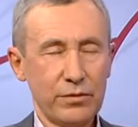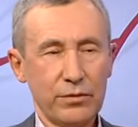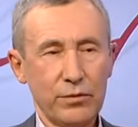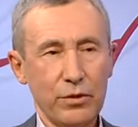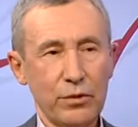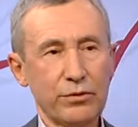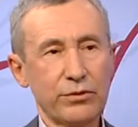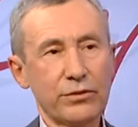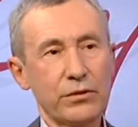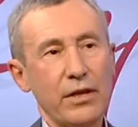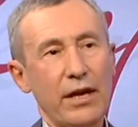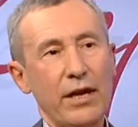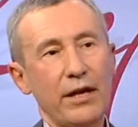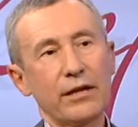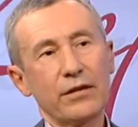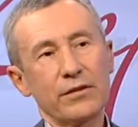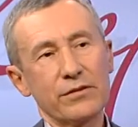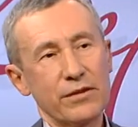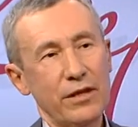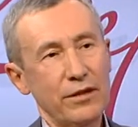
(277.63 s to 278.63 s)
not like
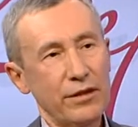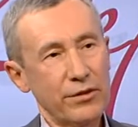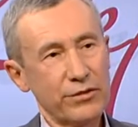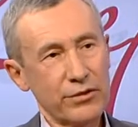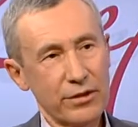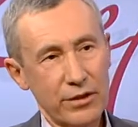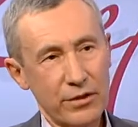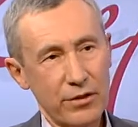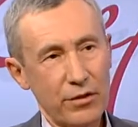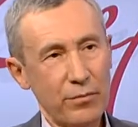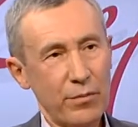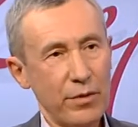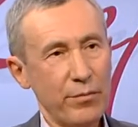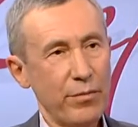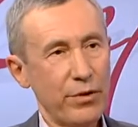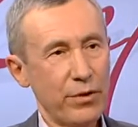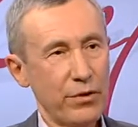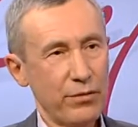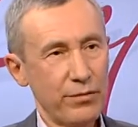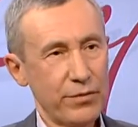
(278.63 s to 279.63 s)
a senator or member
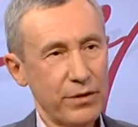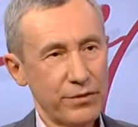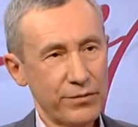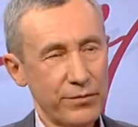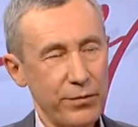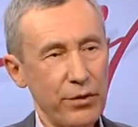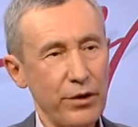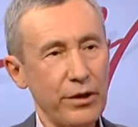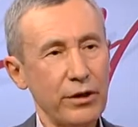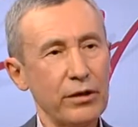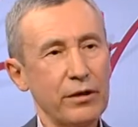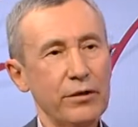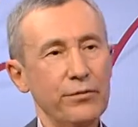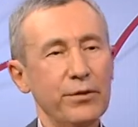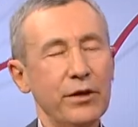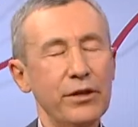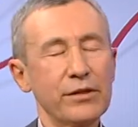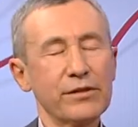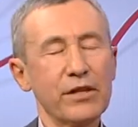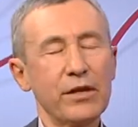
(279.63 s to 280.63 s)
of this Foreign
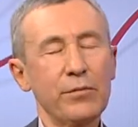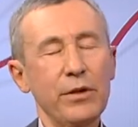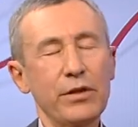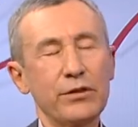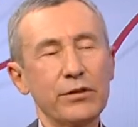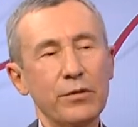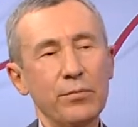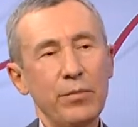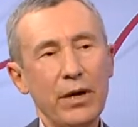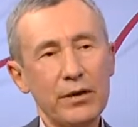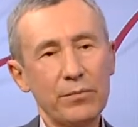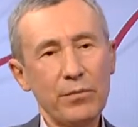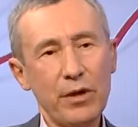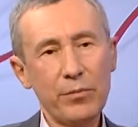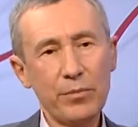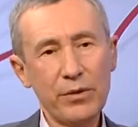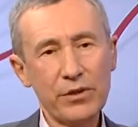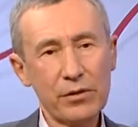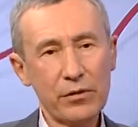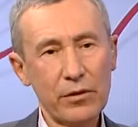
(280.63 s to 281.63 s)
Affairs Committee, but my
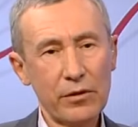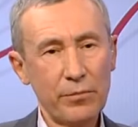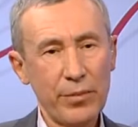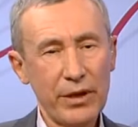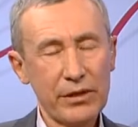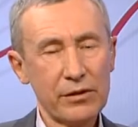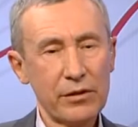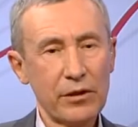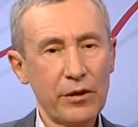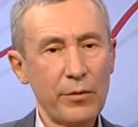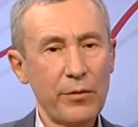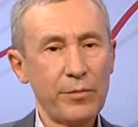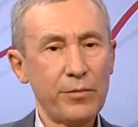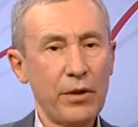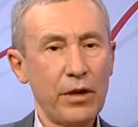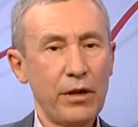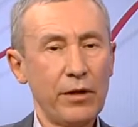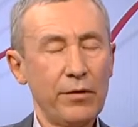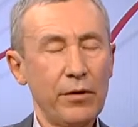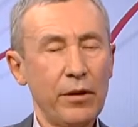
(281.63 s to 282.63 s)
personal
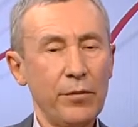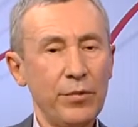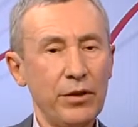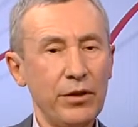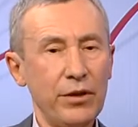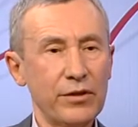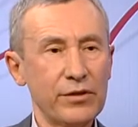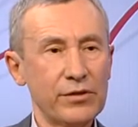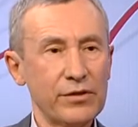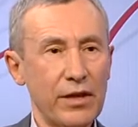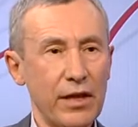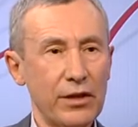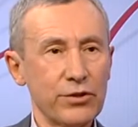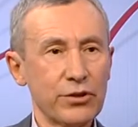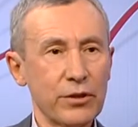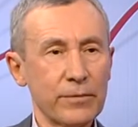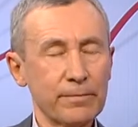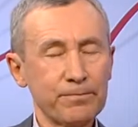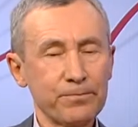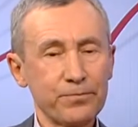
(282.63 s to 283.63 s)
opinion is such.